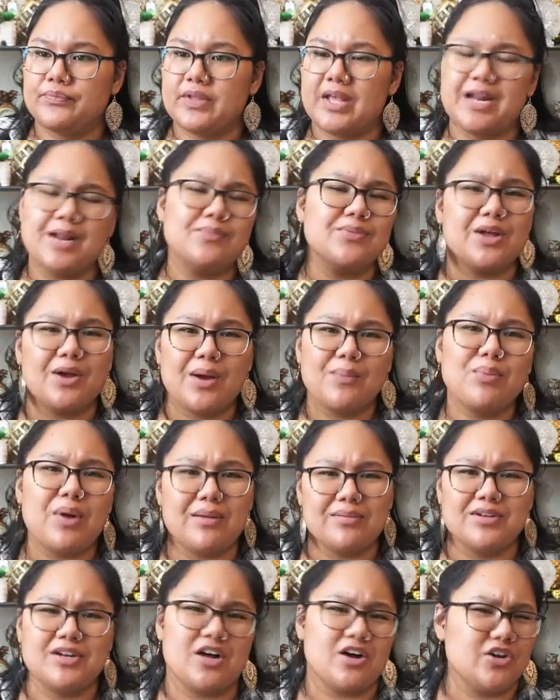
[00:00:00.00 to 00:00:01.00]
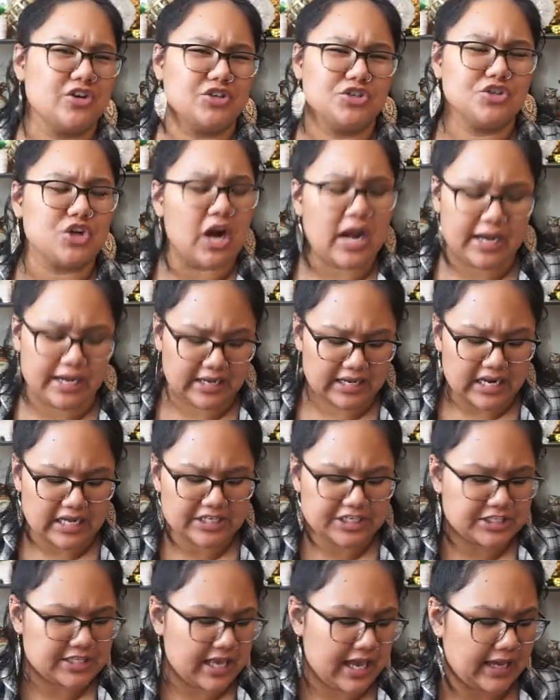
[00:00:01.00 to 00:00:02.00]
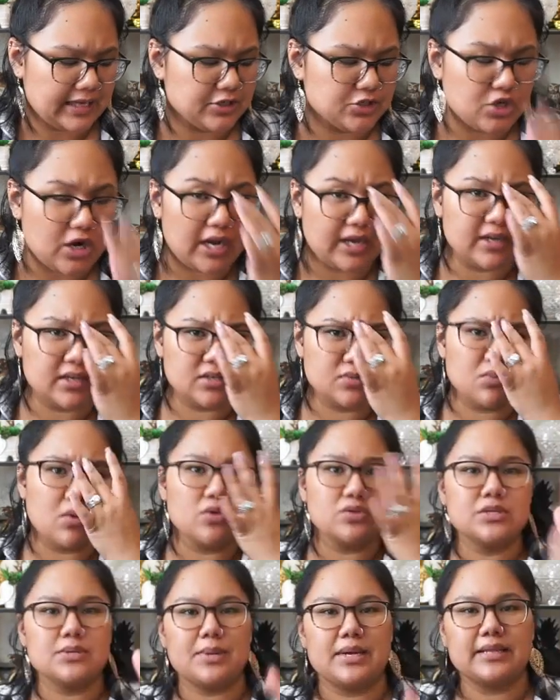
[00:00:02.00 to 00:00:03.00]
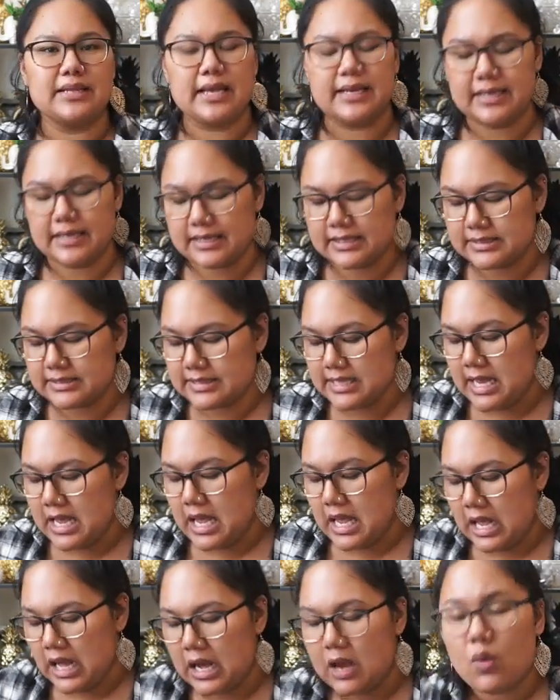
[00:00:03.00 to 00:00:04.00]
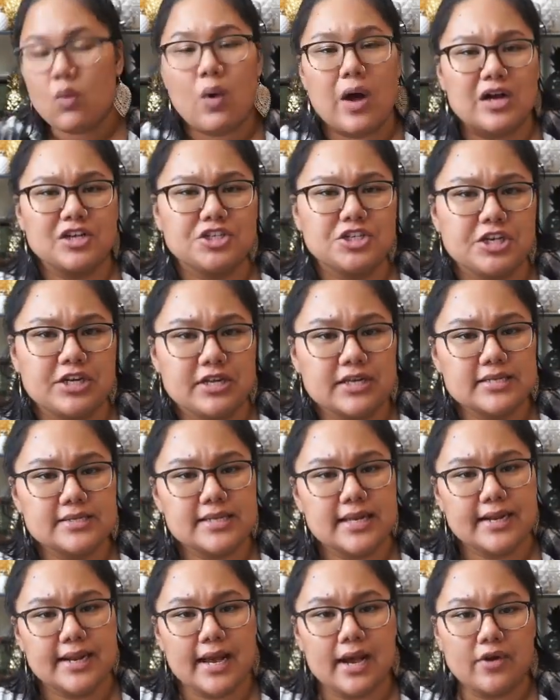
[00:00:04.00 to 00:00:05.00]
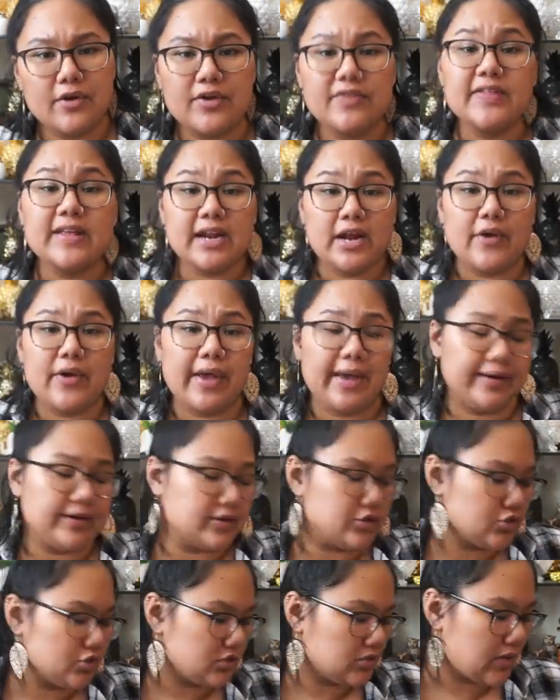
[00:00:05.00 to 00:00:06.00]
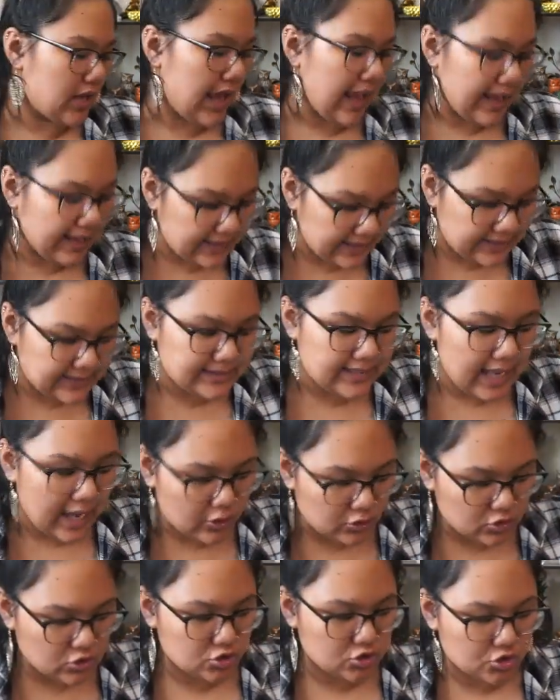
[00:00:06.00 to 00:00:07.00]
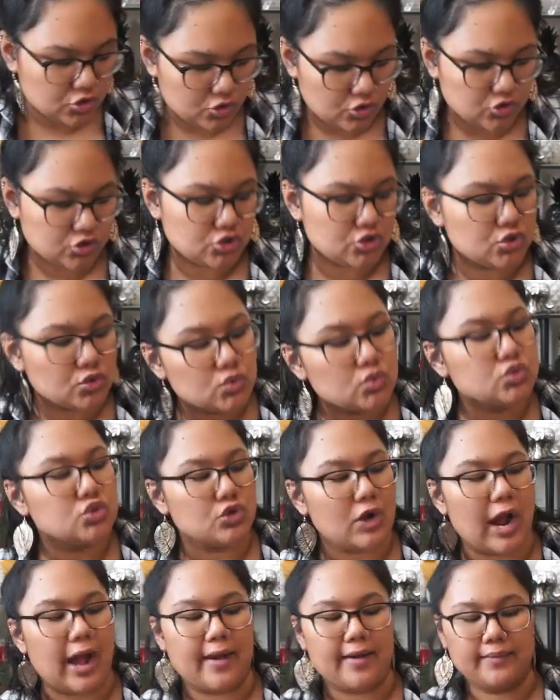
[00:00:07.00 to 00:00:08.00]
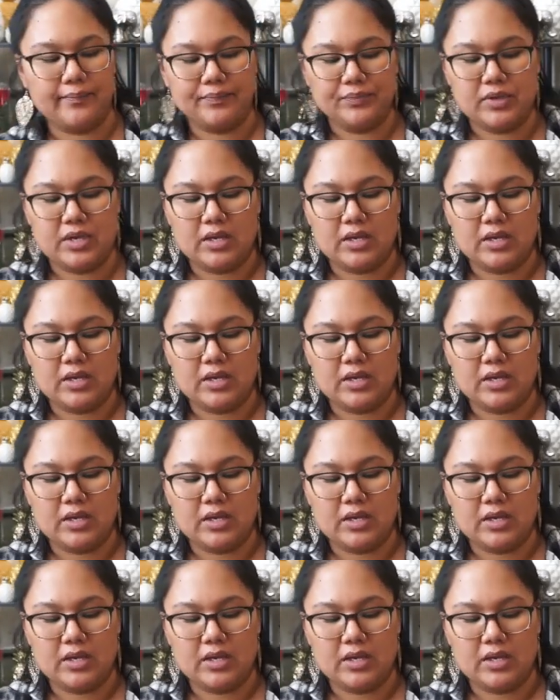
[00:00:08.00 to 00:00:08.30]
And I'm not, I'm probably not going to dry it. I just hang dry because most of my leggings, I'll wash it inside out and then I'll hang it, hang it out to dry.